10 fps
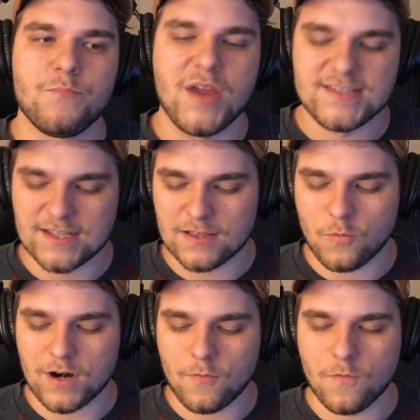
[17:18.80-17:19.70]
basically
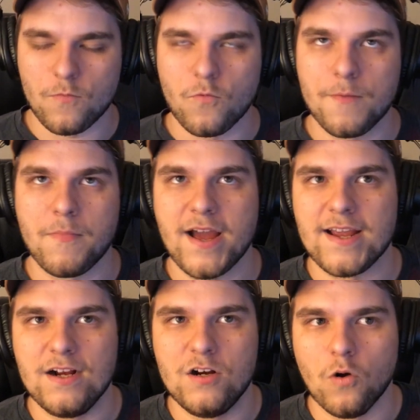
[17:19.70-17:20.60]
what my
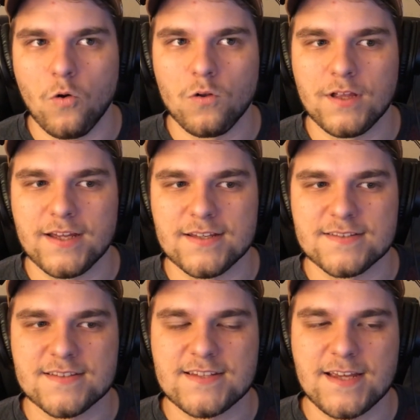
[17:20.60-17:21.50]
goal
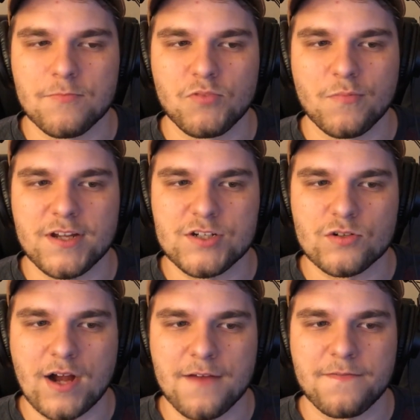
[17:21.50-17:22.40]
is to implement
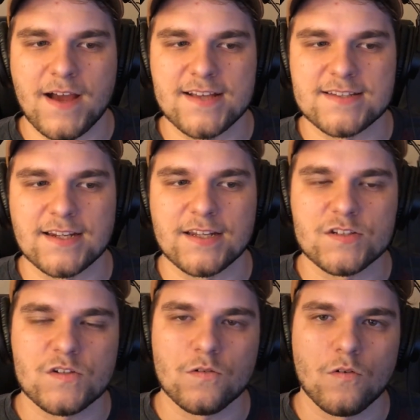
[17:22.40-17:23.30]
dry fasting
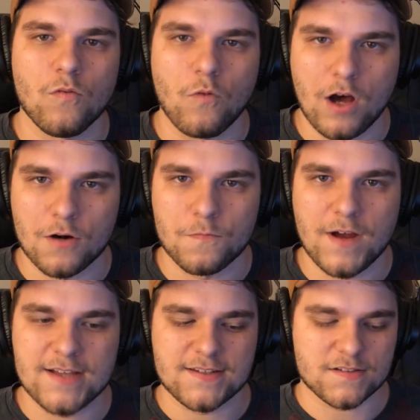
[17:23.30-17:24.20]
into water
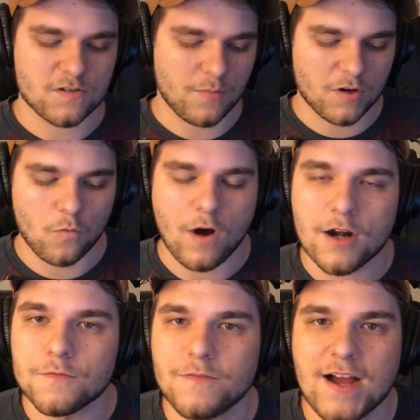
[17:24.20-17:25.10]
fasting. So I'm going to
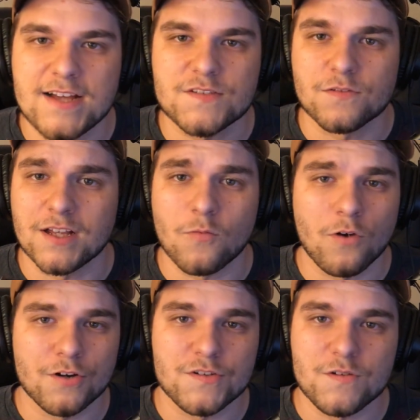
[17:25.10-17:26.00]
water fast for like
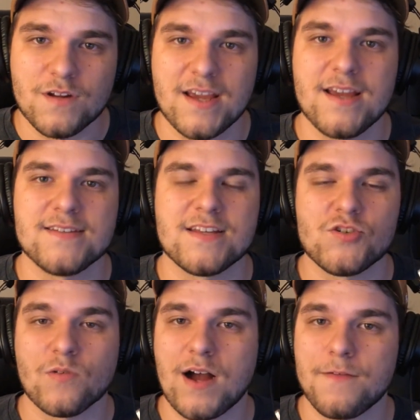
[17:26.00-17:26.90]
1 or 2 days, then
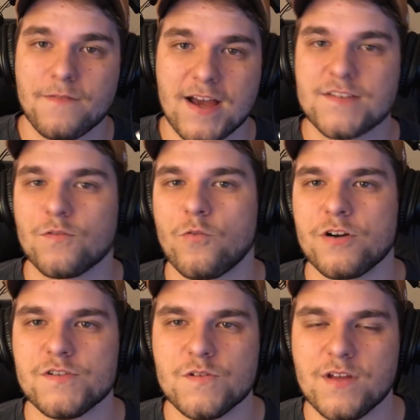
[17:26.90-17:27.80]
dry fast for 1
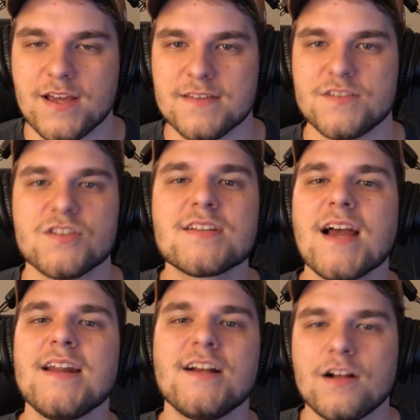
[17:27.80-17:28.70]
or 2 days, and just
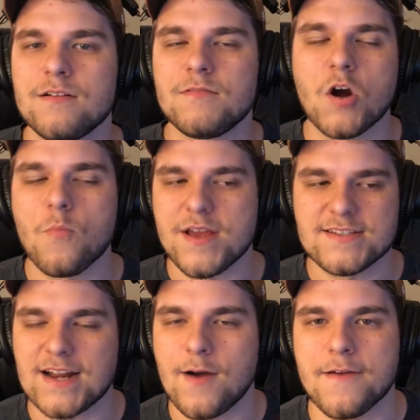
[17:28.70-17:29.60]
kind of go
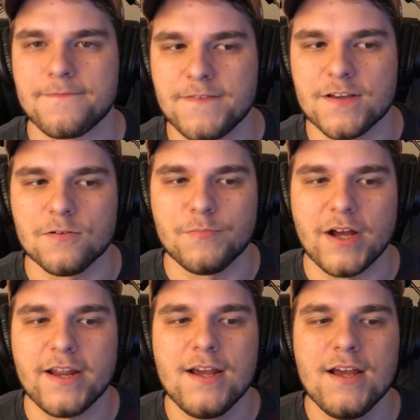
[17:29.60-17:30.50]
based on how I feel,
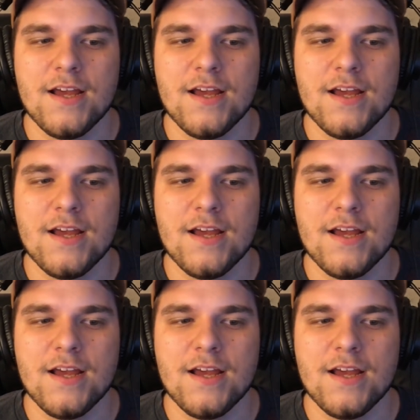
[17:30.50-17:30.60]
but